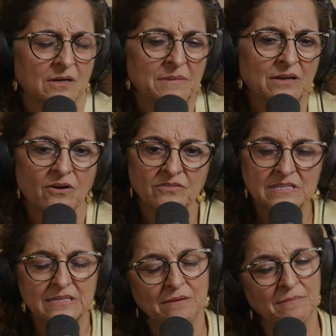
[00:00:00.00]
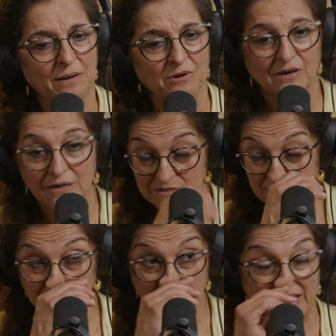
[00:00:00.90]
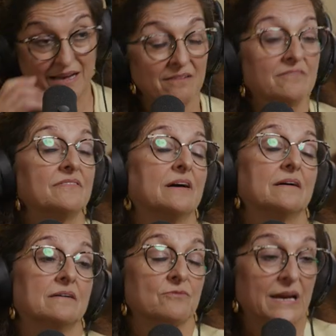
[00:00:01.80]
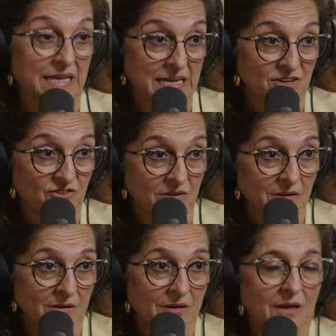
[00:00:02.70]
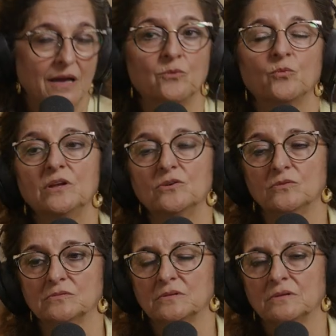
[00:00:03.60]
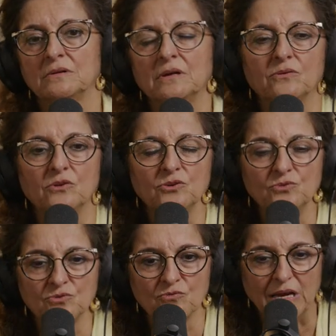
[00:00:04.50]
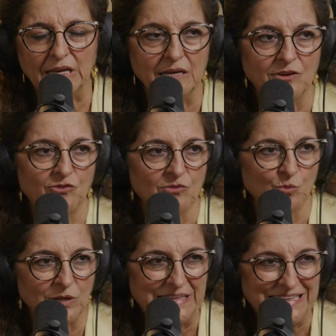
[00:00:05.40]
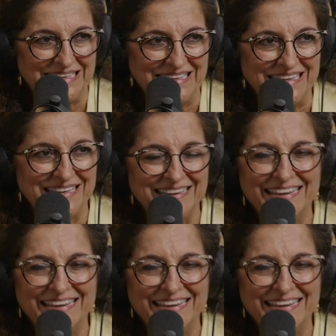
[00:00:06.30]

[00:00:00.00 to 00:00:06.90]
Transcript: I mean, obviously, mammograms are have uh, radiation, mm -hmm. and we don't, you know, use radiation willy nilly.